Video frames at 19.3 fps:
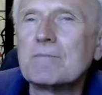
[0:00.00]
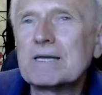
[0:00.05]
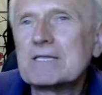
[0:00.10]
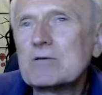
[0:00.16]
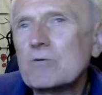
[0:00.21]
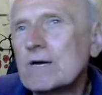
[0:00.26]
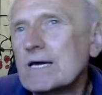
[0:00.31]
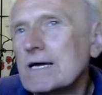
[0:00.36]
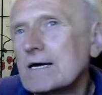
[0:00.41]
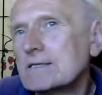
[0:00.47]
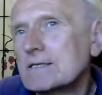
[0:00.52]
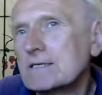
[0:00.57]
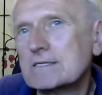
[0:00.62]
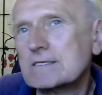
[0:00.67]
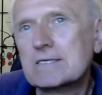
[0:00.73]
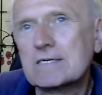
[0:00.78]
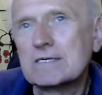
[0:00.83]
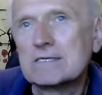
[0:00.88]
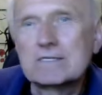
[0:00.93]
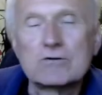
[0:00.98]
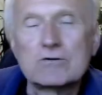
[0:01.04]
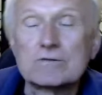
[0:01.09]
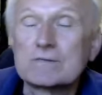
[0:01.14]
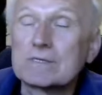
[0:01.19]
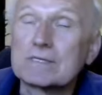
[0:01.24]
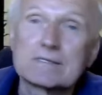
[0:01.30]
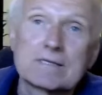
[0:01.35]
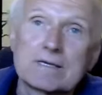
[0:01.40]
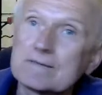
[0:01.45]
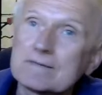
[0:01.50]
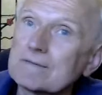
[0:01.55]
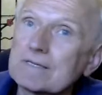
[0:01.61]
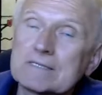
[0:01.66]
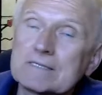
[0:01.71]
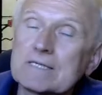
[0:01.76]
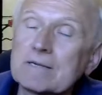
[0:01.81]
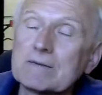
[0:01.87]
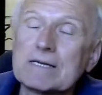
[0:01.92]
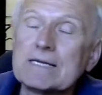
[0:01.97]
By the way,
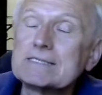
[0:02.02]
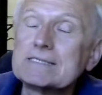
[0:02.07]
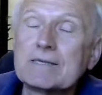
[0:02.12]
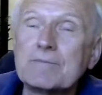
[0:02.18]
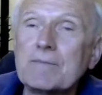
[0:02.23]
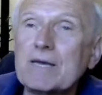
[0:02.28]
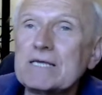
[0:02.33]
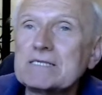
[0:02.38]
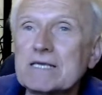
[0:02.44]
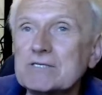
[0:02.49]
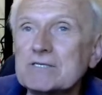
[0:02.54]
it's amazing.